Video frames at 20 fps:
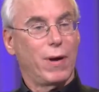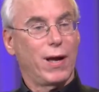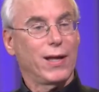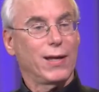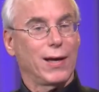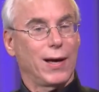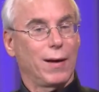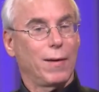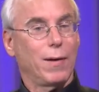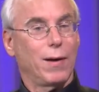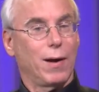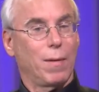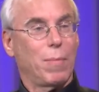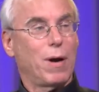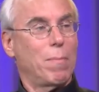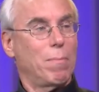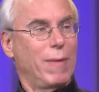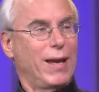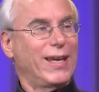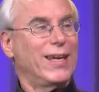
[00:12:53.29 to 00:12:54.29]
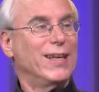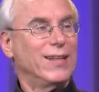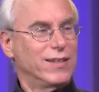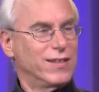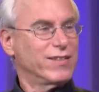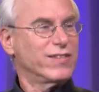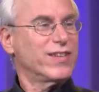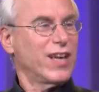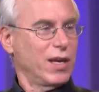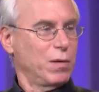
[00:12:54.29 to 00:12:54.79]
uh, about making
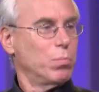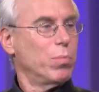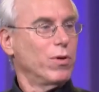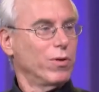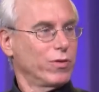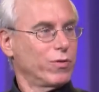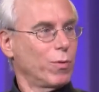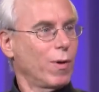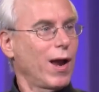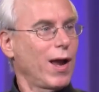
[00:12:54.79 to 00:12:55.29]
disciples, yes.